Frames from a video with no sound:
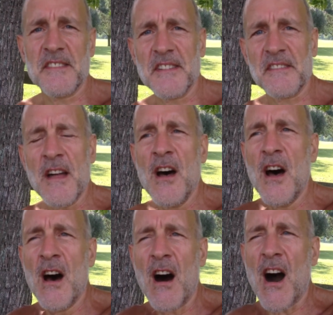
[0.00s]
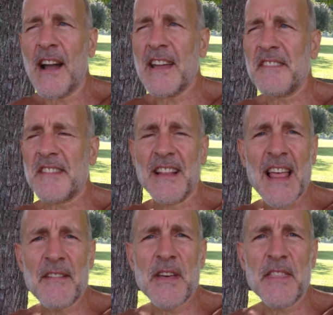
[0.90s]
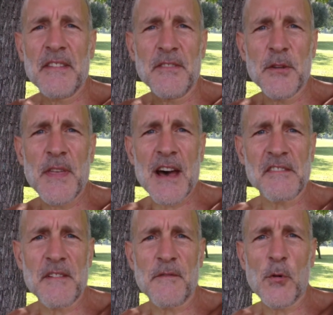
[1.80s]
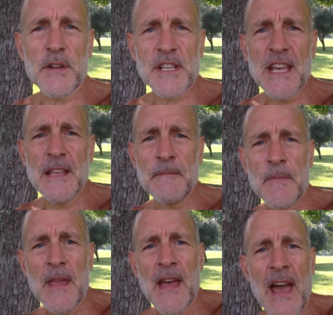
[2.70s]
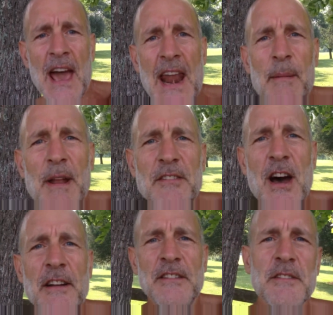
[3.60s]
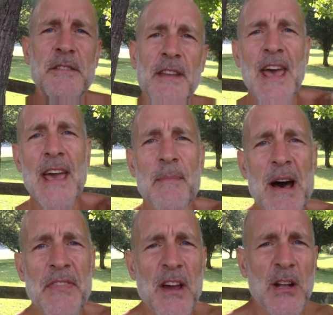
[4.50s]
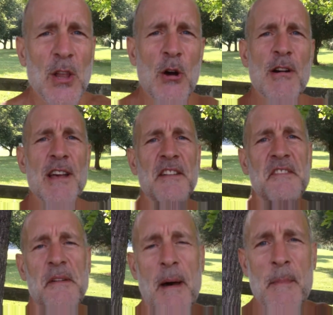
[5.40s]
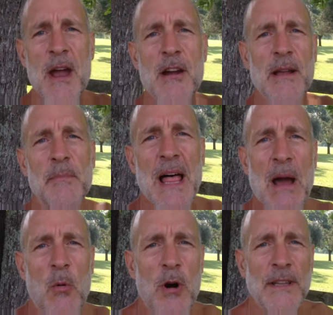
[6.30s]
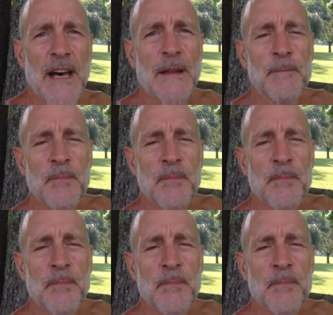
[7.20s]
It's August 11th, 2014. And I'm going to talk to you today about the glorious American black walnut.